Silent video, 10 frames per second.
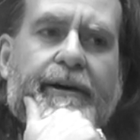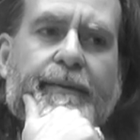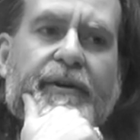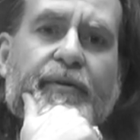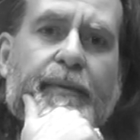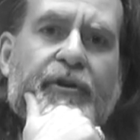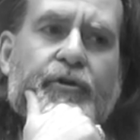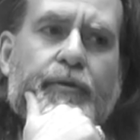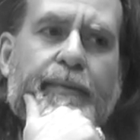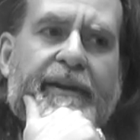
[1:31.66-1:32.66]
and his
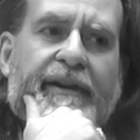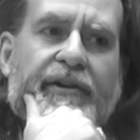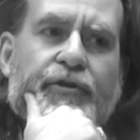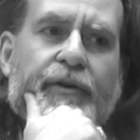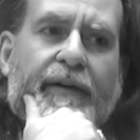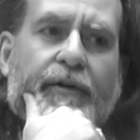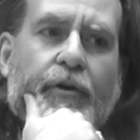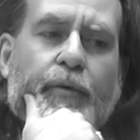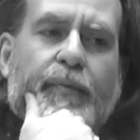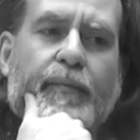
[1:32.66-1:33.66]
ministry begins, you have a
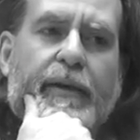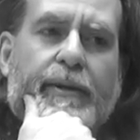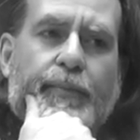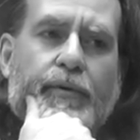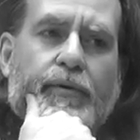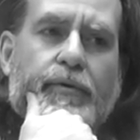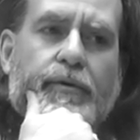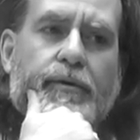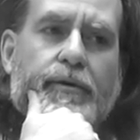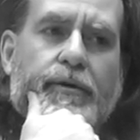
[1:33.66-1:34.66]
group of people,
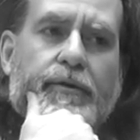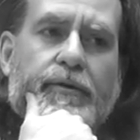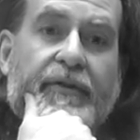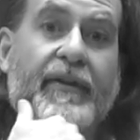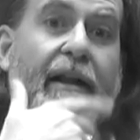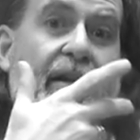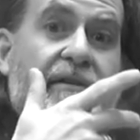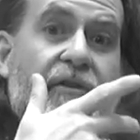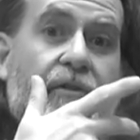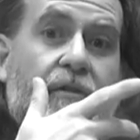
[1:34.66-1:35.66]
the
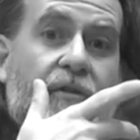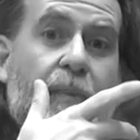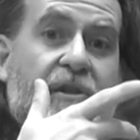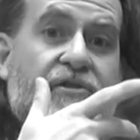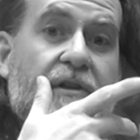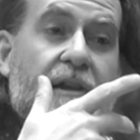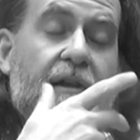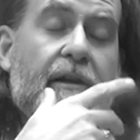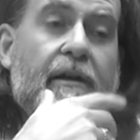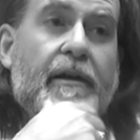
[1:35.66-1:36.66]
zealots especially,
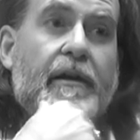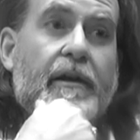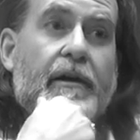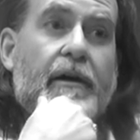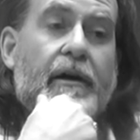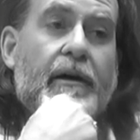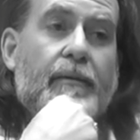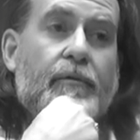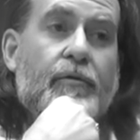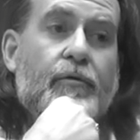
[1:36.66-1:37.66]

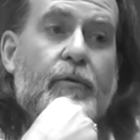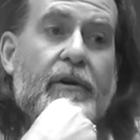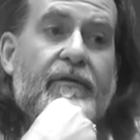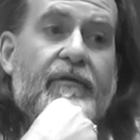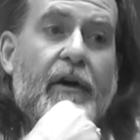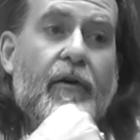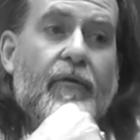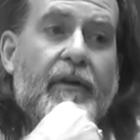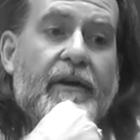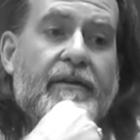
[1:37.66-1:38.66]
who really
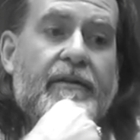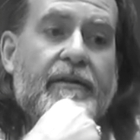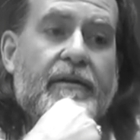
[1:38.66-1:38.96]
felt that